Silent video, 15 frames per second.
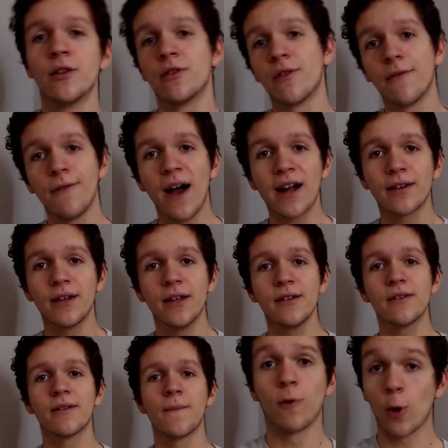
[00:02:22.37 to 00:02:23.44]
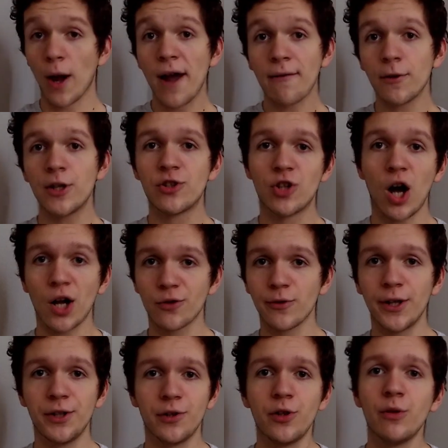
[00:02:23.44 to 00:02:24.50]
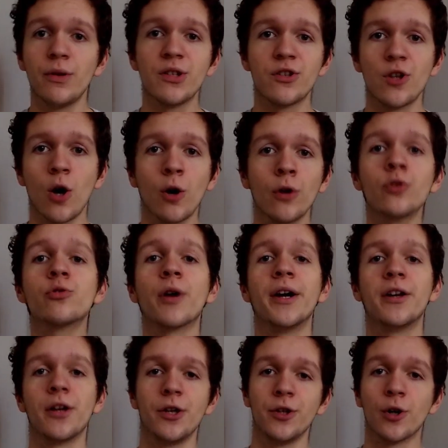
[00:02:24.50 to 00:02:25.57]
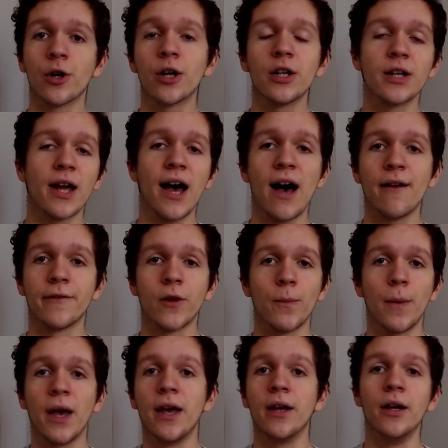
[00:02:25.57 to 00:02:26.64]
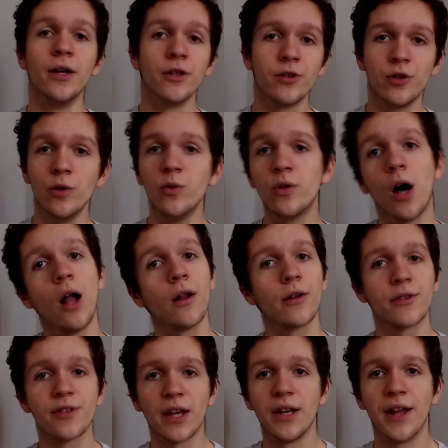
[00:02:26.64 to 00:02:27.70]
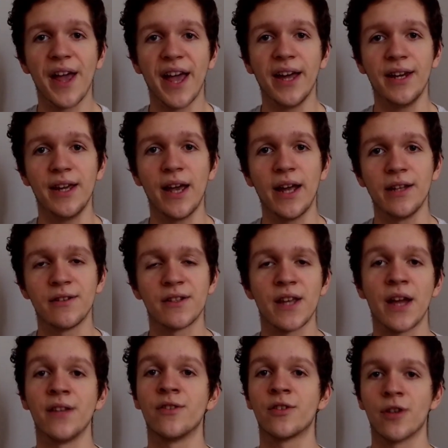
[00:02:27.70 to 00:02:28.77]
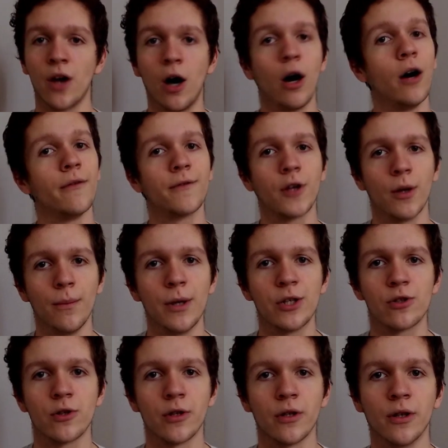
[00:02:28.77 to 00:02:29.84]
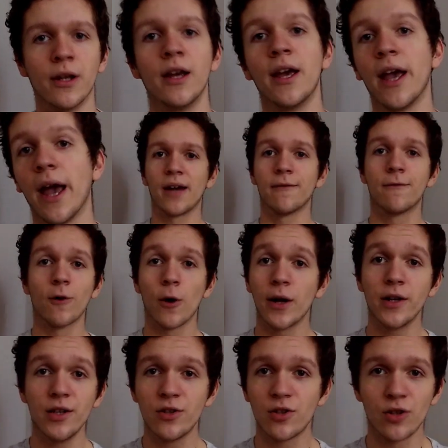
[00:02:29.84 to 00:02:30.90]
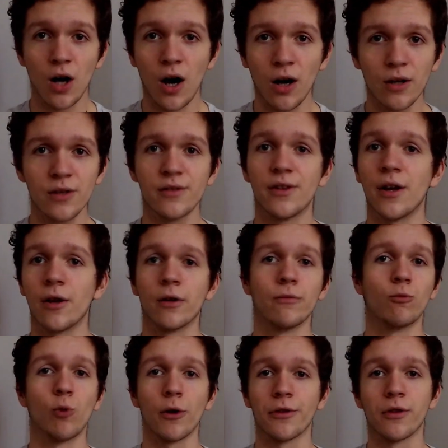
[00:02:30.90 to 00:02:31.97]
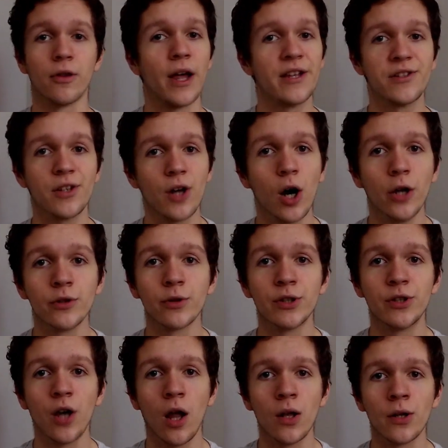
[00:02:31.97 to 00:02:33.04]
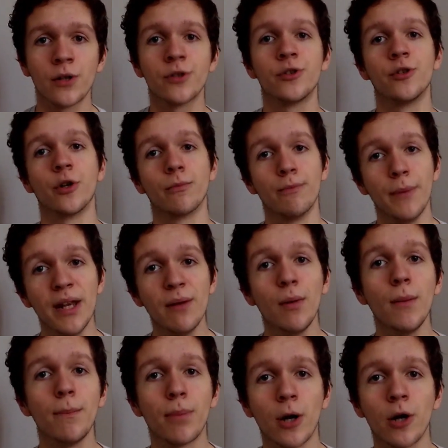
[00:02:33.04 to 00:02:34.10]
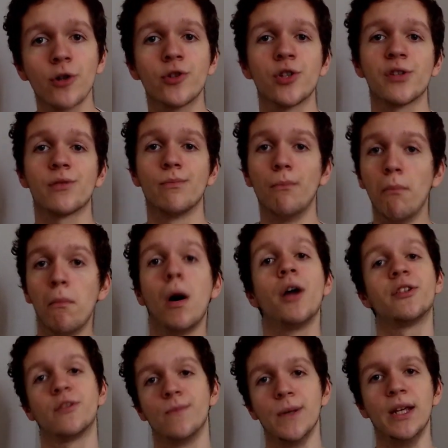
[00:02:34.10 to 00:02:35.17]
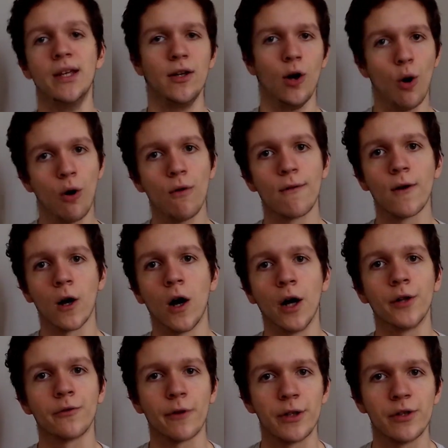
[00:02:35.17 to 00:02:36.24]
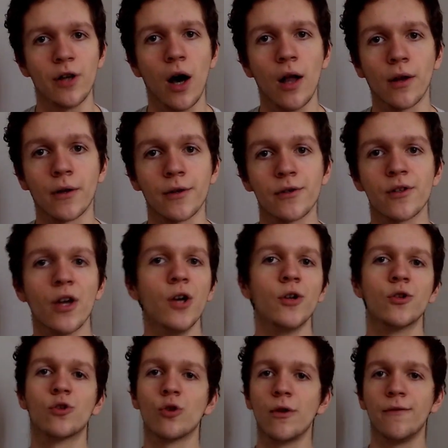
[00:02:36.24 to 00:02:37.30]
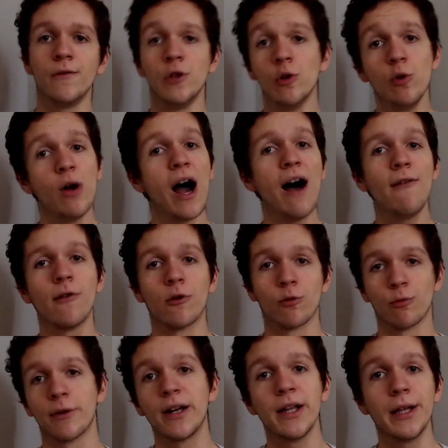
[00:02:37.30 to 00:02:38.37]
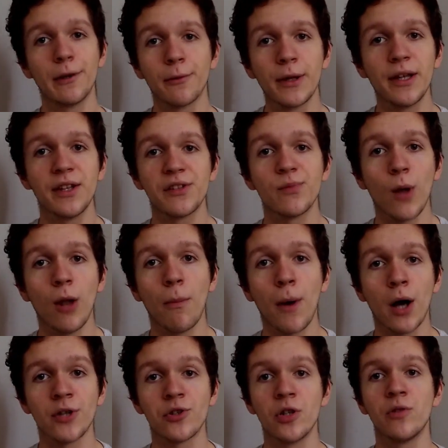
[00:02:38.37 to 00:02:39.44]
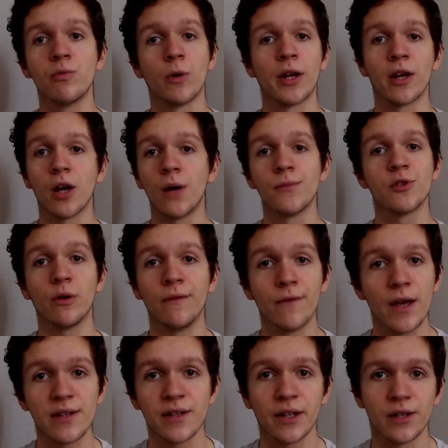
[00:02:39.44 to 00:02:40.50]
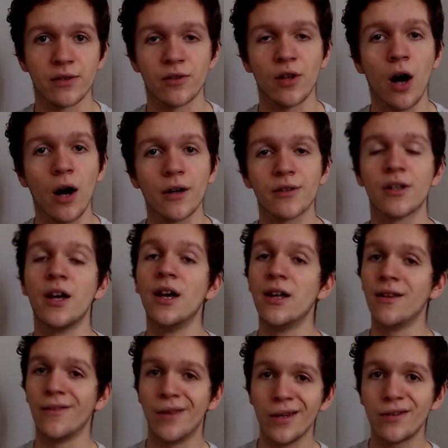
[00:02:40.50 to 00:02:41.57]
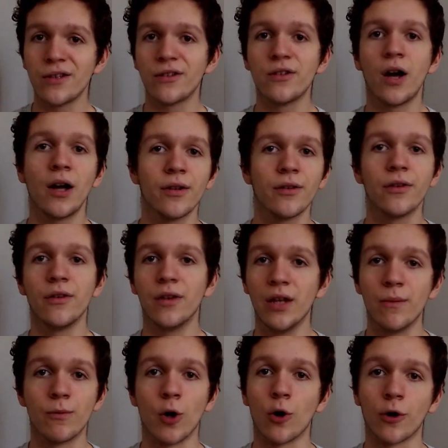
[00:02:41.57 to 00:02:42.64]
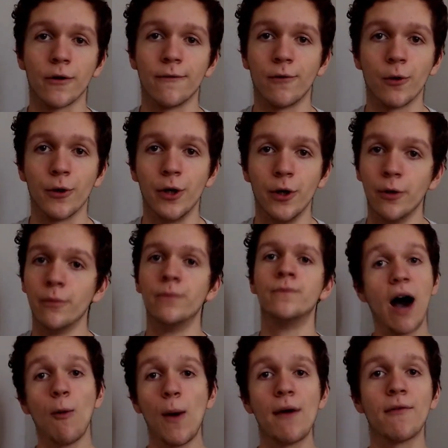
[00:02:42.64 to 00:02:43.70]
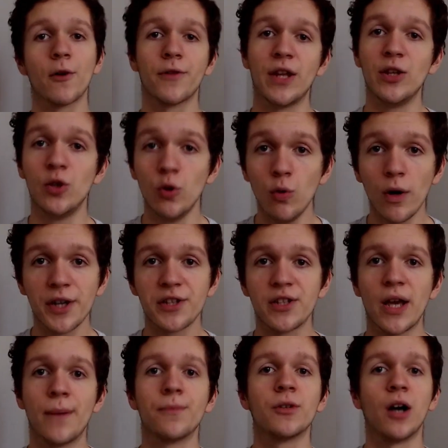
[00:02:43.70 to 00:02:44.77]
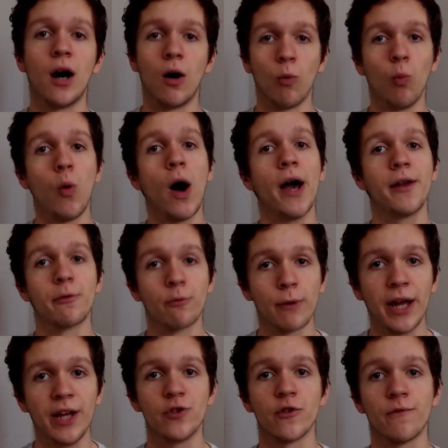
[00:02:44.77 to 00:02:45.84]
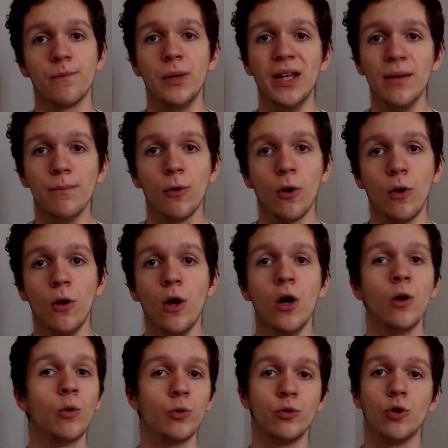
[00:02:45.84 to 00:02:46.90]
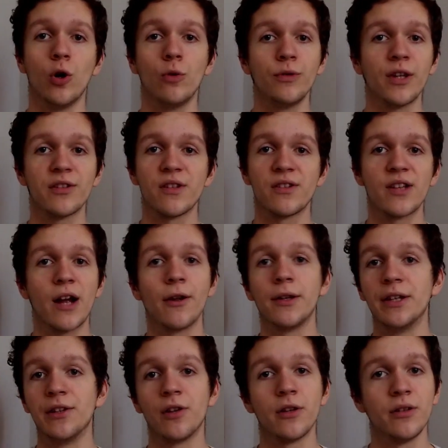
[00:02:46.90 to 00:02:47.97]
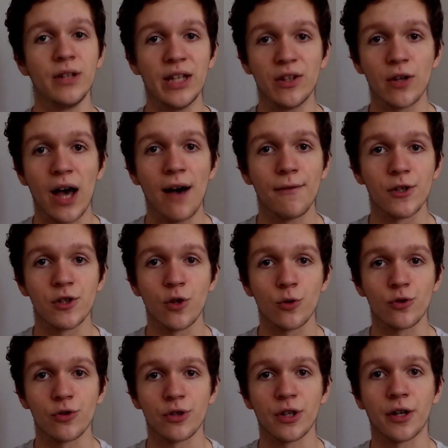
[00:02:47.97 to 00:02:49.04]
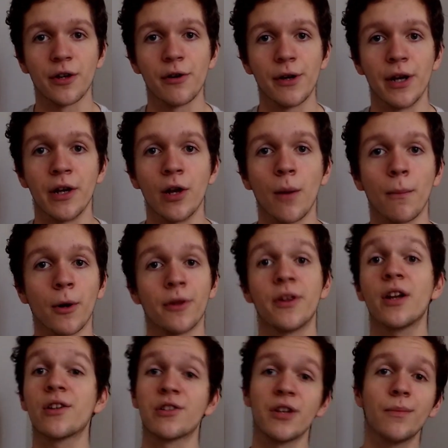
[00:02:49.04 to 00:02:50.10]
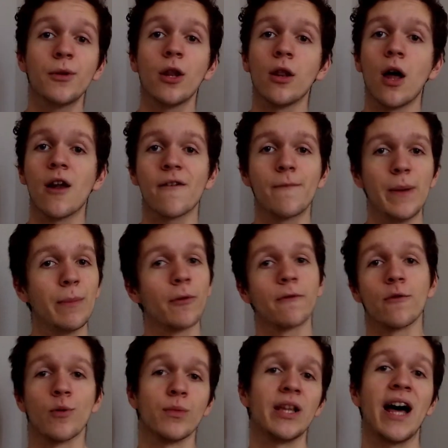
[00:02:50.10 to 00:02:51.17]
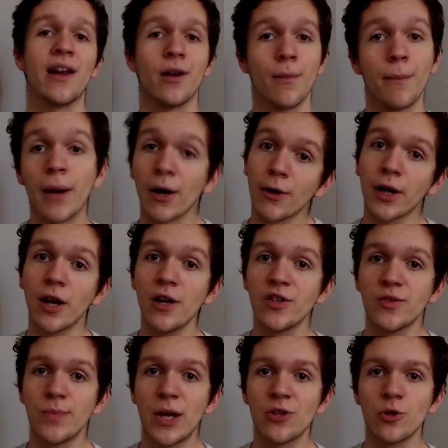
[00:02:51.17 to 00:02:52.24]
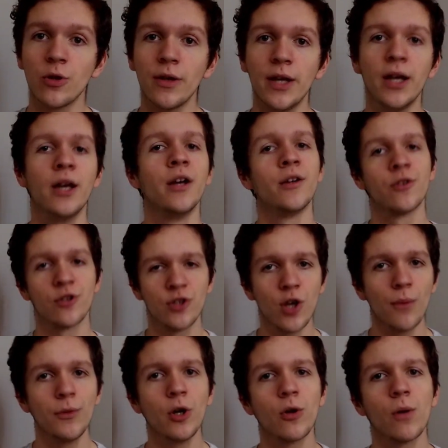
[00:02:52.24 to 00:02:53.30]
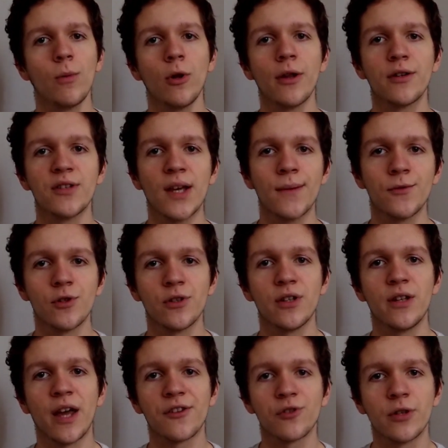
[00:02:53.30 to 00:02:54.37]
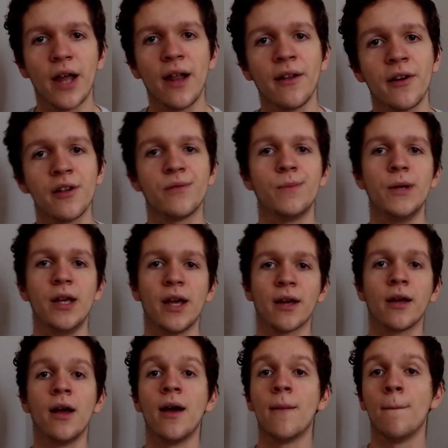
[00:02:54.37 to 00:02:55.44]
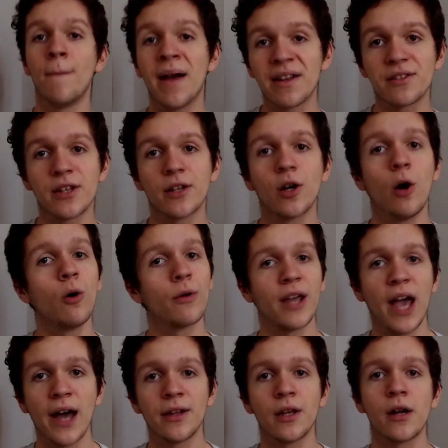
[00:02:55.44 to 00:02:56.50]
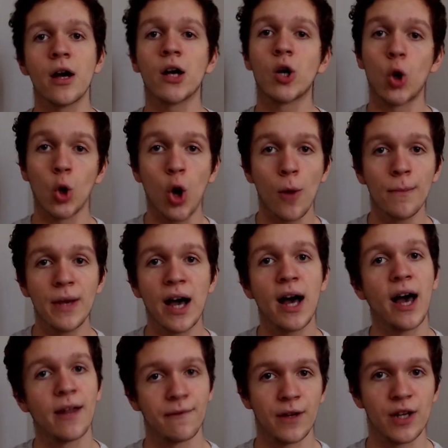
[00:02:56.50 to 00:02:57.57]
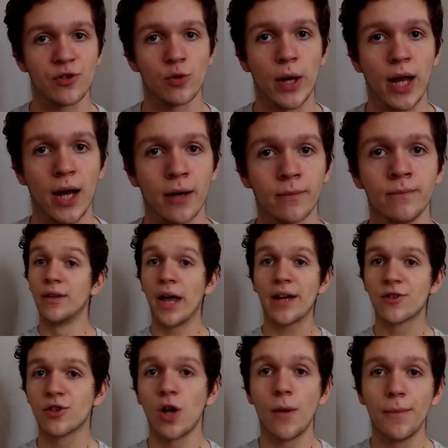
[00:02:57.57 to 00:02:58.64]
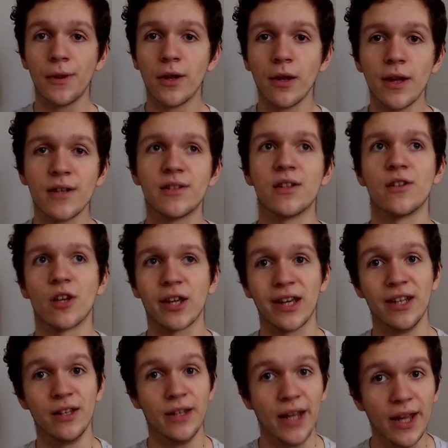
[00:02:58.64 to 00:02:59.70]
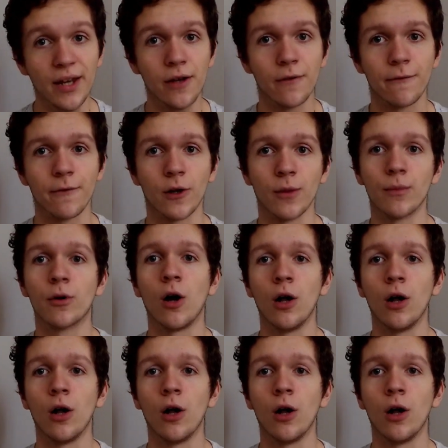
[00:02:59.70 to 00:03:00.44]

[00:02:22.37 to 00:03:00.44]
The fact is, for every stock trade you do in SogoTrade, you're gonna have to pay $2.88 of commission. And for any stocks that are worth less than $100, your minimum purchase must be over $100. So if you have a really small budget when it comes to investing in stocks, this is not the broker for you. However, they do accept a wide range of people who don't necessarily need to have a social security number. They accept a lot of people from Latin America especially, some notable exceptions and nationalities being Mexico, Canada, Colombia, and Venezuela. Next up in the list is a Canadian firm